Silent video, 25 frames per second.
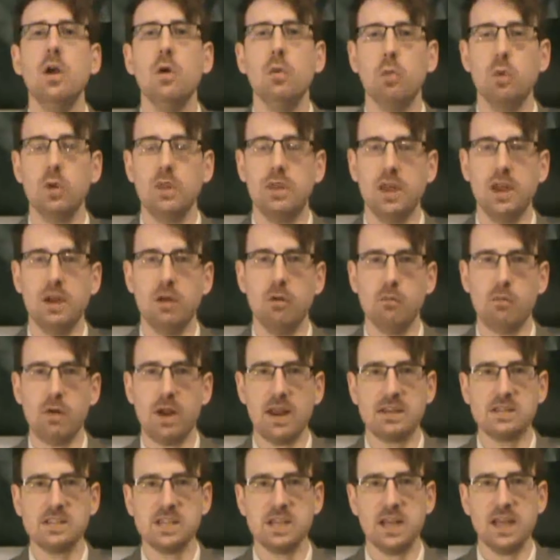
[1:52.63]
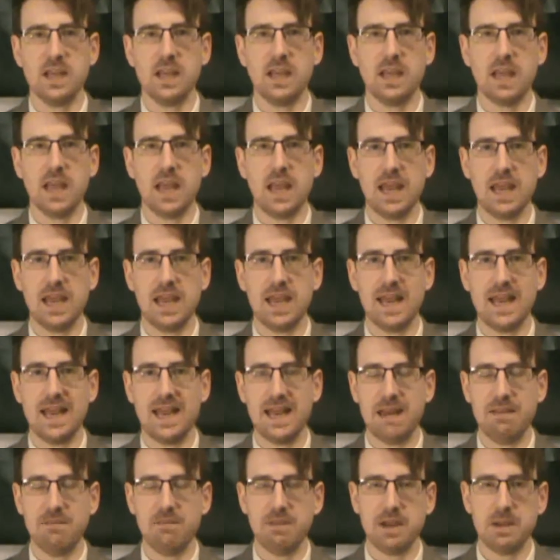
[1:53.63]
within wrestling in
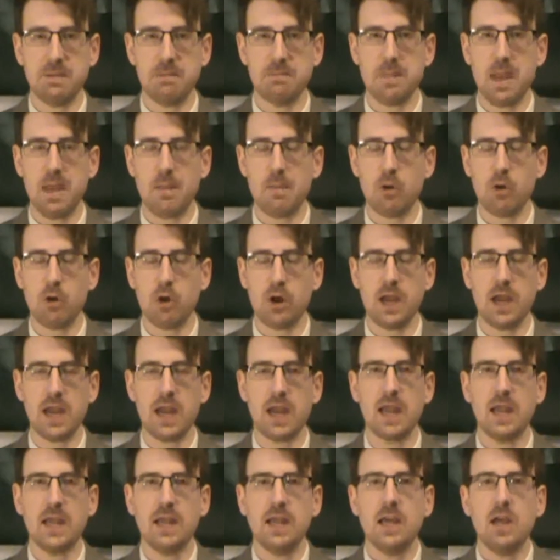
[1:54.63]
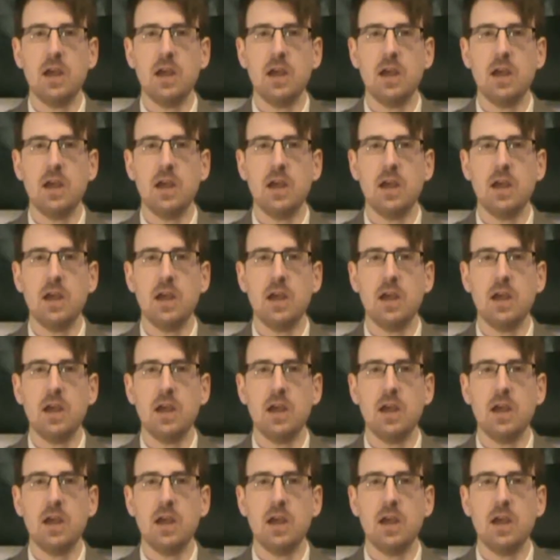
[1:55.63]
living memory,